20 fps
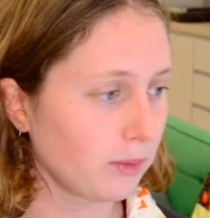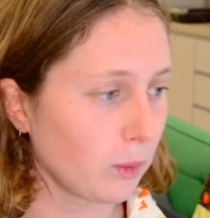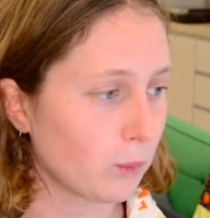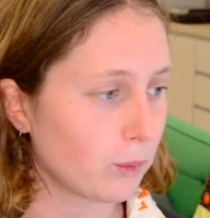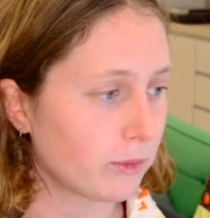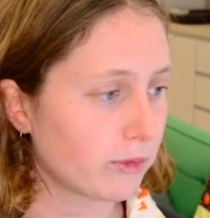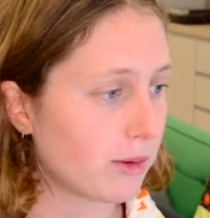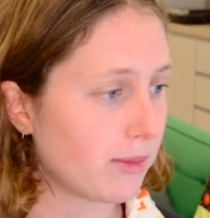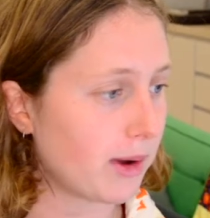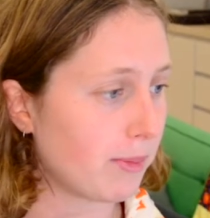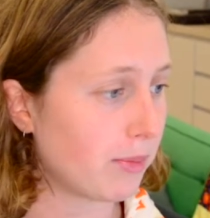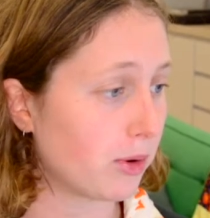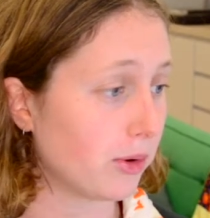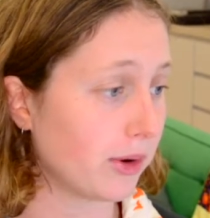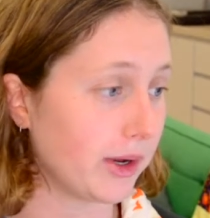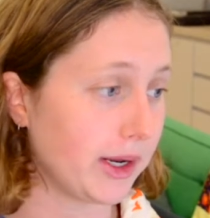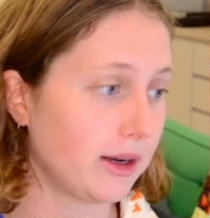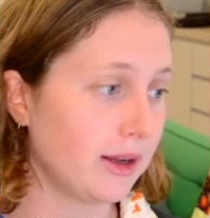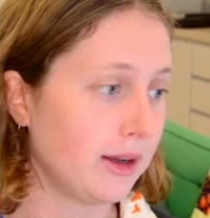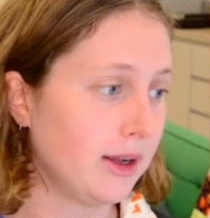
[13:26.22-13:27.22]
we've got my
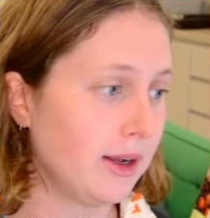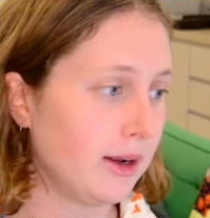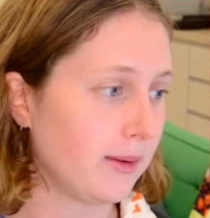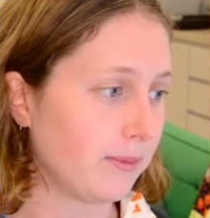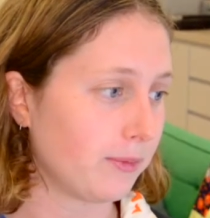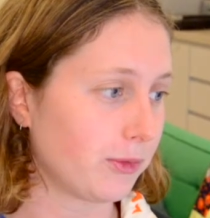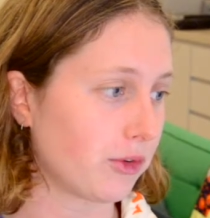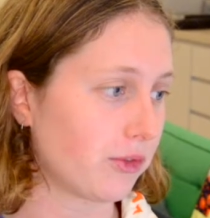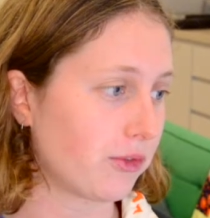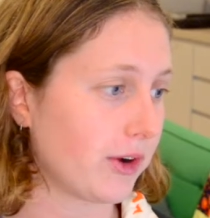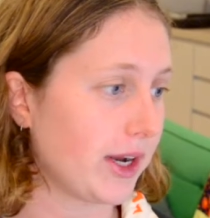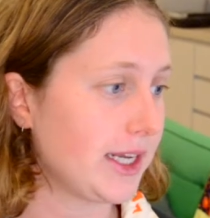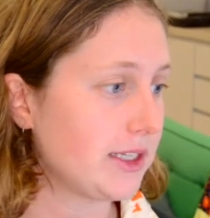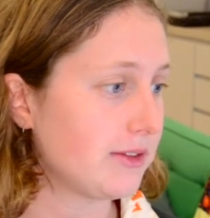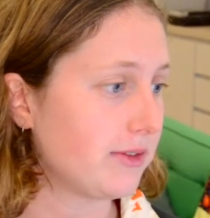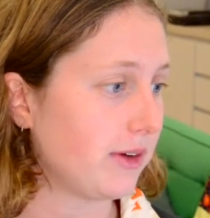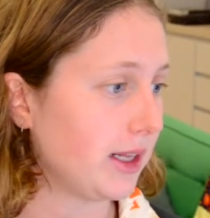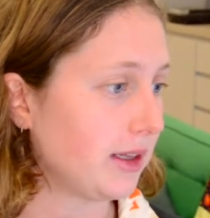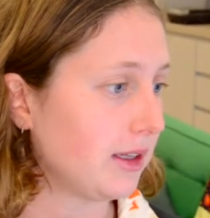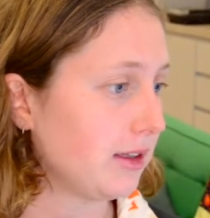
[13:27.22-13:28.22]
point. The phrase
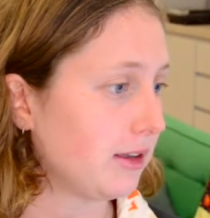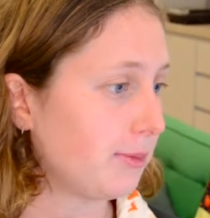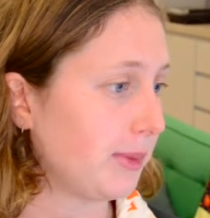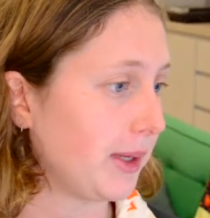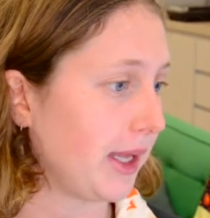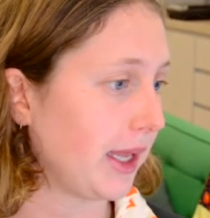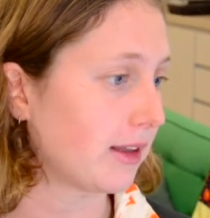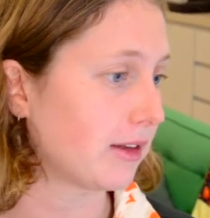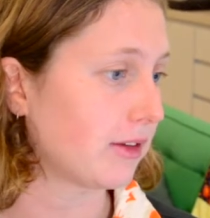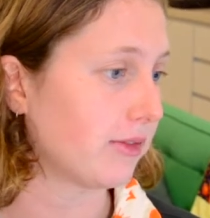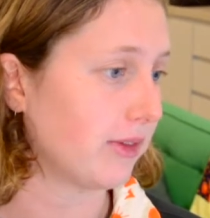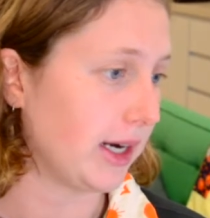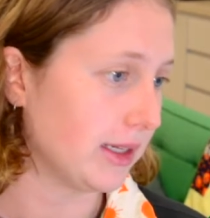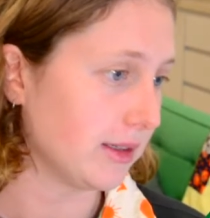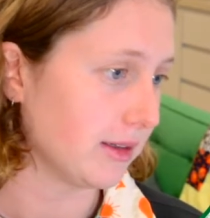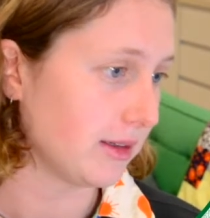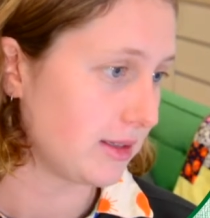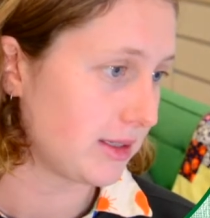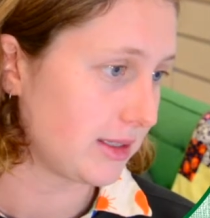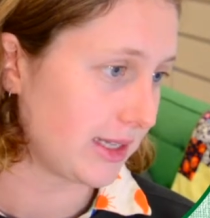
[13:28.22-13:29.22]
violence begets
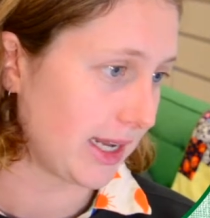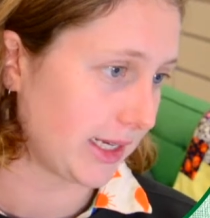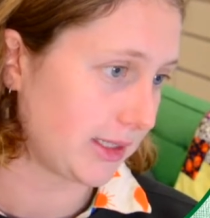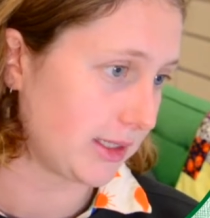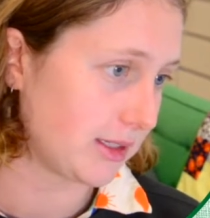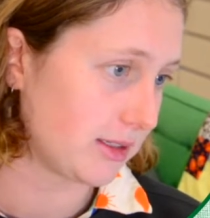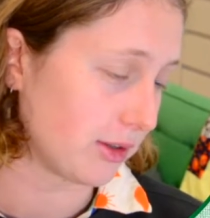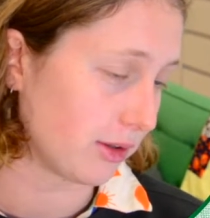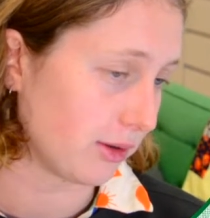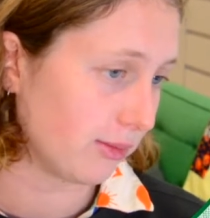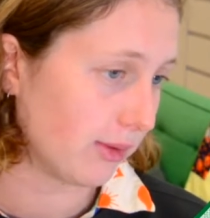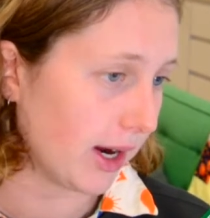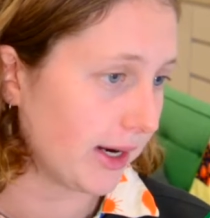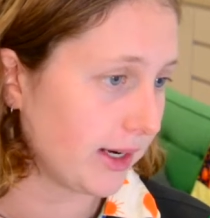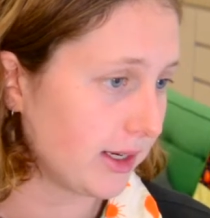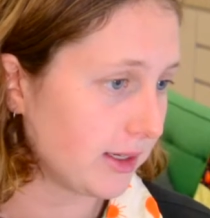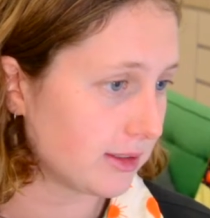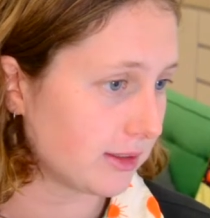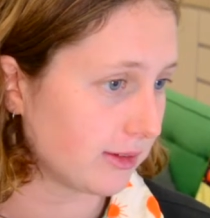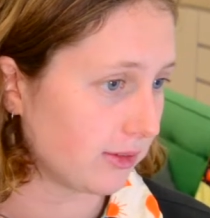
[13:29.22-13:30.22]
violence dates to the
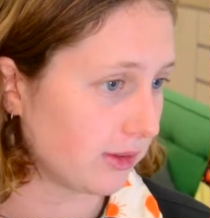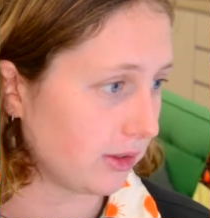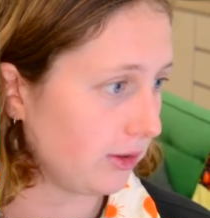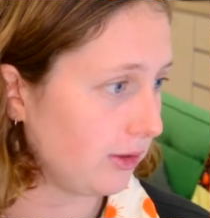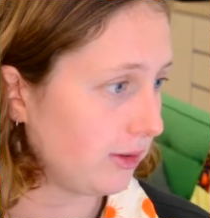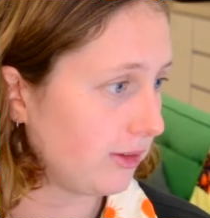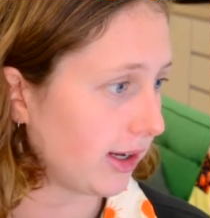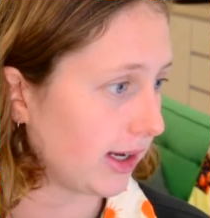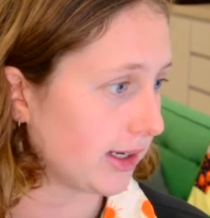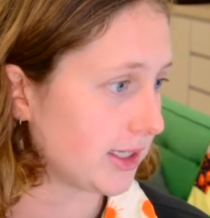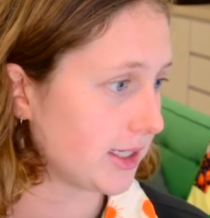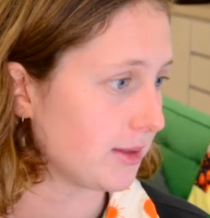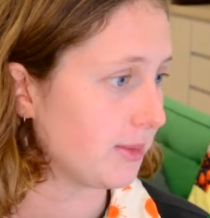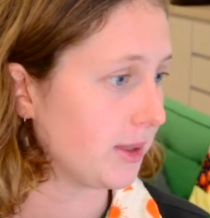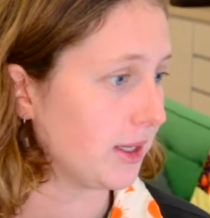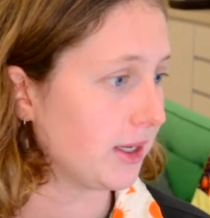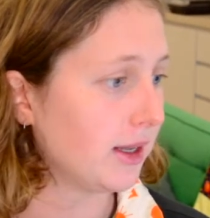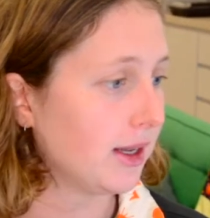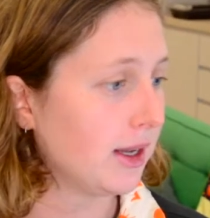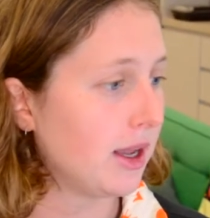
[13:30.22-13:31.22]
writings of the New
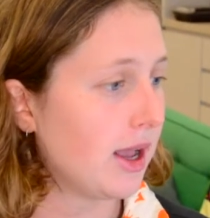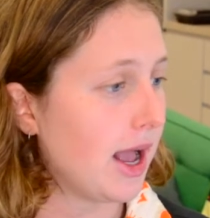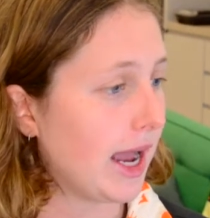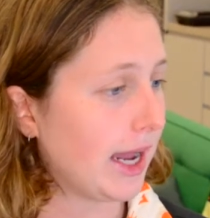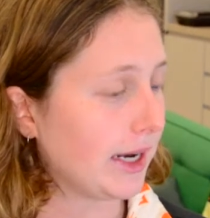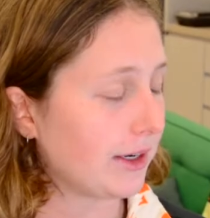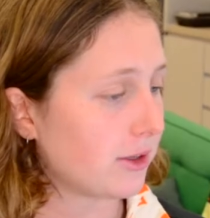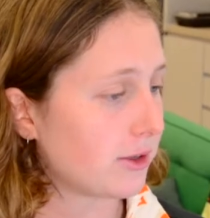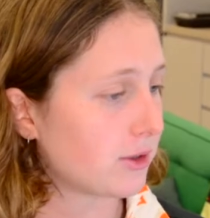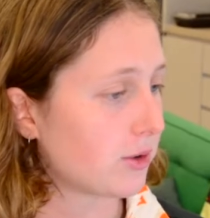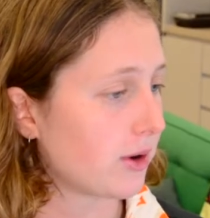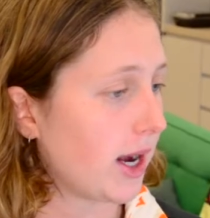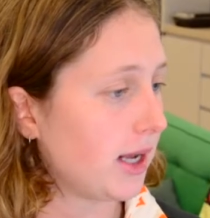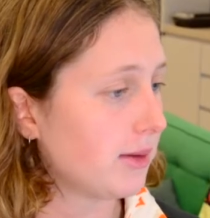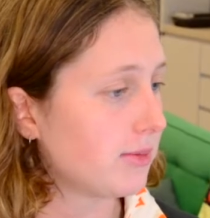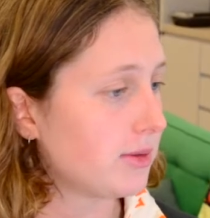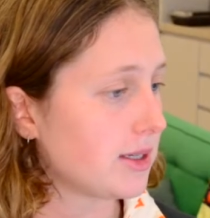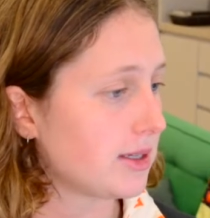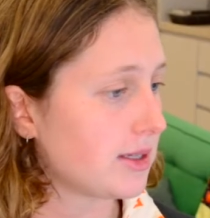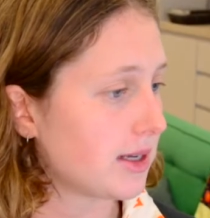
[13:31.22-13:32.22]
Testament and
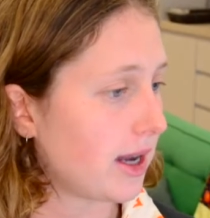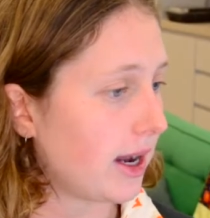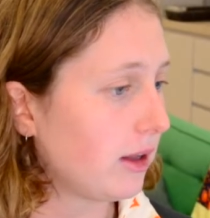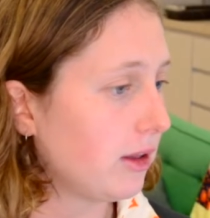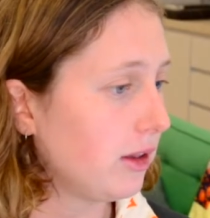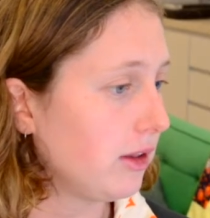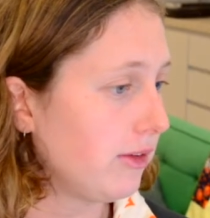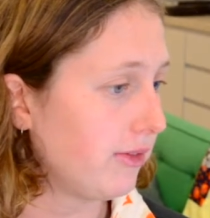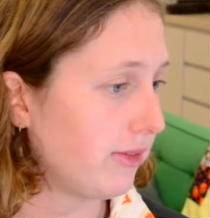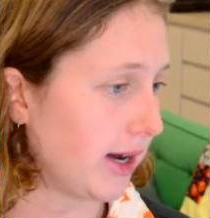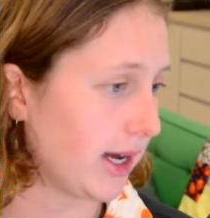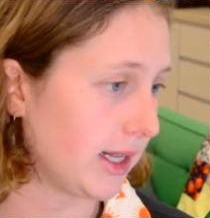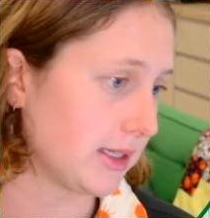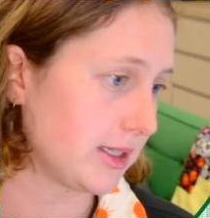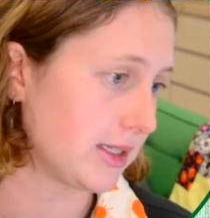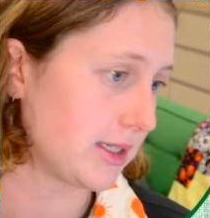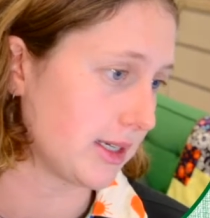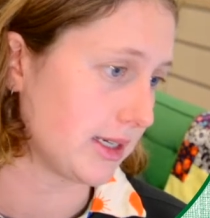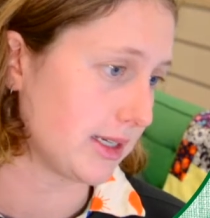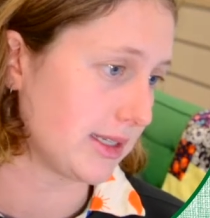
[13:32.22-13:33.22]
describes the cycle of
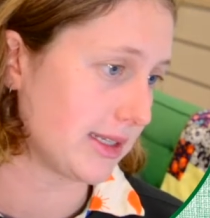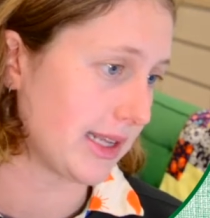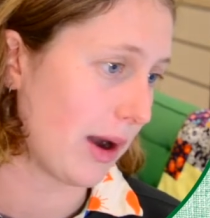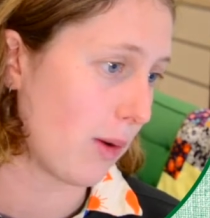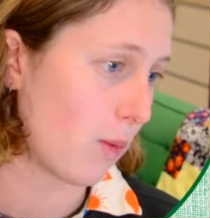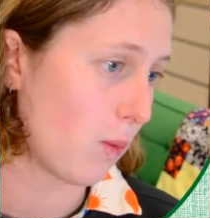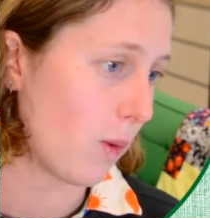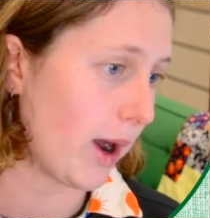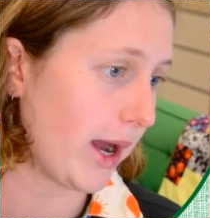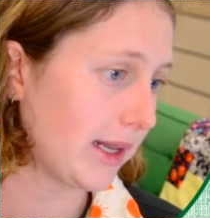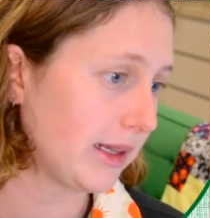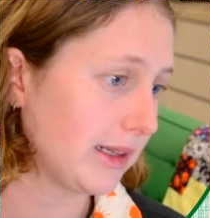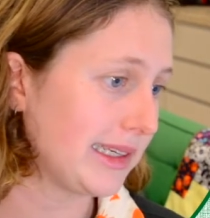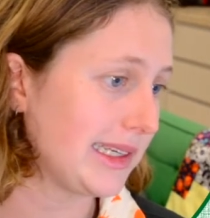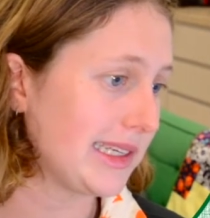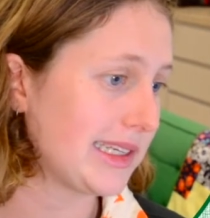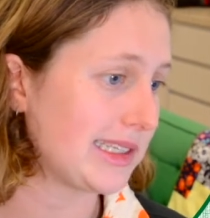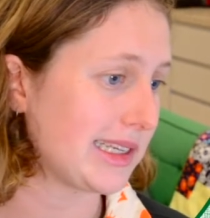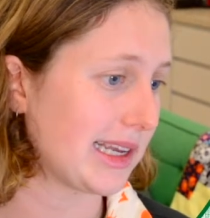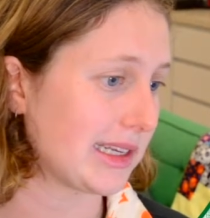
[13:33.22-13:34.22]
violence that is now
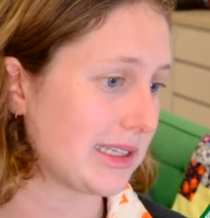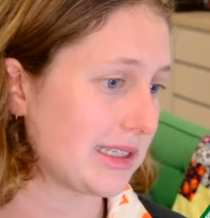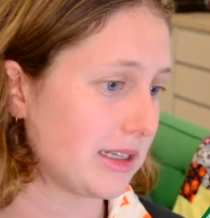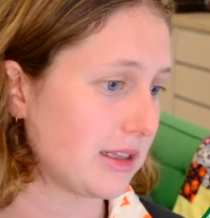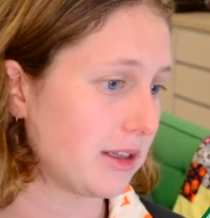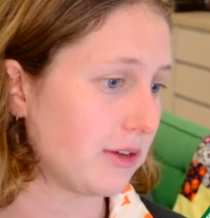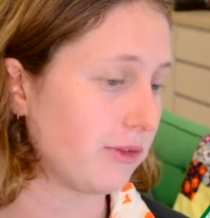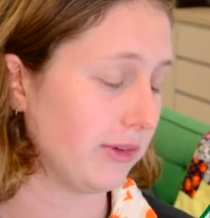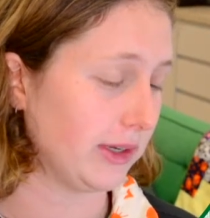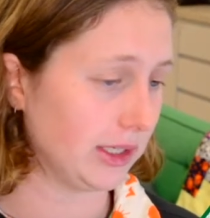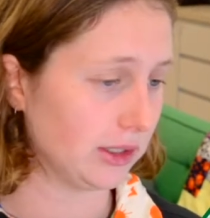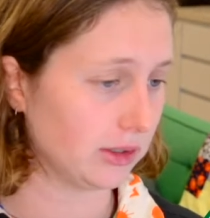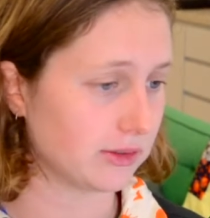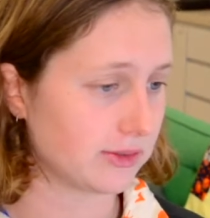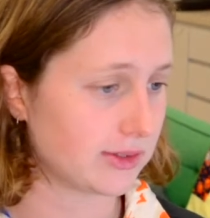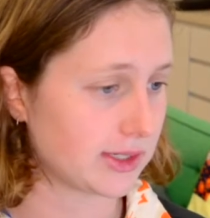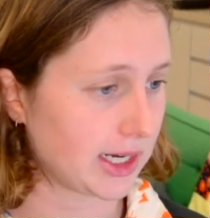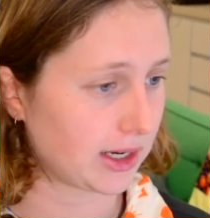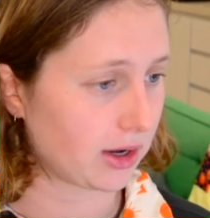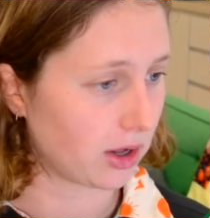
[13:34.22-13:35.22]
widely assessed in the field of
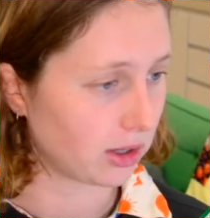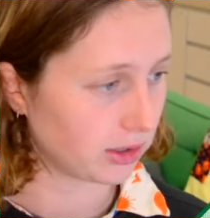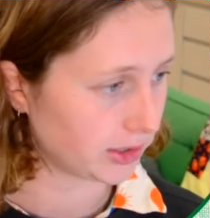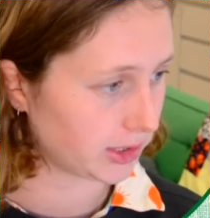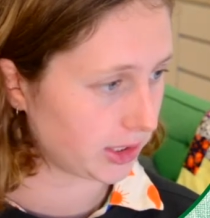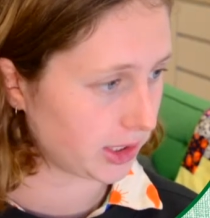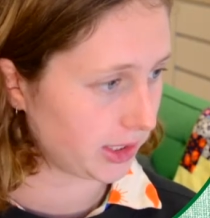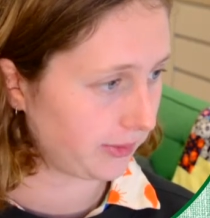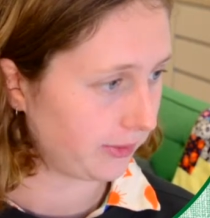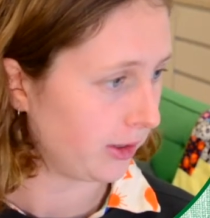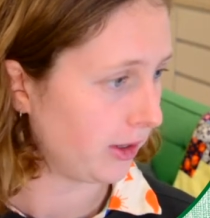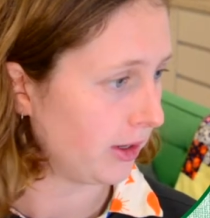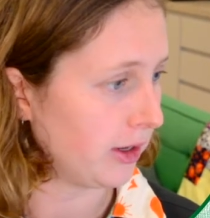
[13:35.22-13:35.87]
psychology.